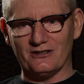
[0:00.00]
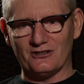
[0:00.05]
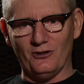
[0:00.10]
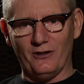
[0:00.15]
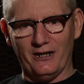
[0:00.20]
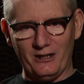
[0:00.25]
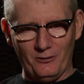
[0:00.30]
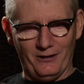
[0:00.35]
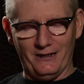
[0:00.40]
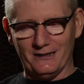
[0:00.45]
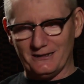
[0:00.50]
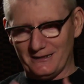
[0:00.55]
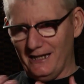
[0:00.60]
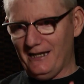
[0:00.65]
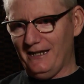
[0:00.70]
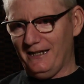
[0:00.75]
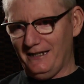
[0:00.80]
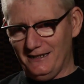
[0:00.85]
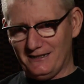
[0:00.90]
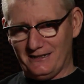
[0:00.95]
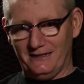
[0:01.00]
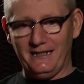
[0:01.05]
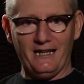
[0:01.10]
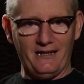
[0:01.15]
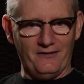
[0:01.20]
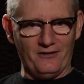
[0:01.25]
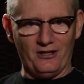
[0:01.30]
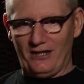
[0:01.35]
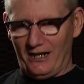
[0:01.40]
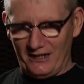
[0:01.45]
So anyways, he said,
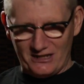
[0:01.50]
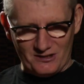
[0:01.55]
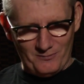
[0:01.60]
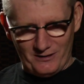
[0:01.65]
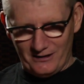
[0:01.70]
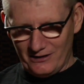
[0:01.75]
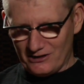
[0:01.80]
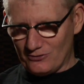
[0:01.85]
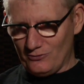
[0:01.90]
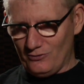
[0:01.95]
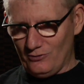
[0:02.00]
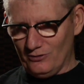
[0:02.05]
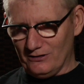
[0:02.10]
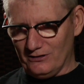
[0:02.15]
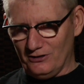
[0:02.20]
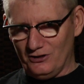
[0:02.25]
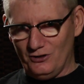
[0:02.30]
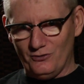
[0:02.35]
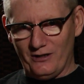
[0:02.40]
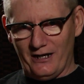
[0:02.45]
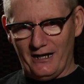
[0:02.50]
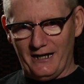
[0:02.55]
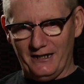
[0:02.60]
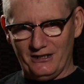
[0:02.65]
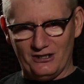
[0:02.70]
yeah, I just met this new guy.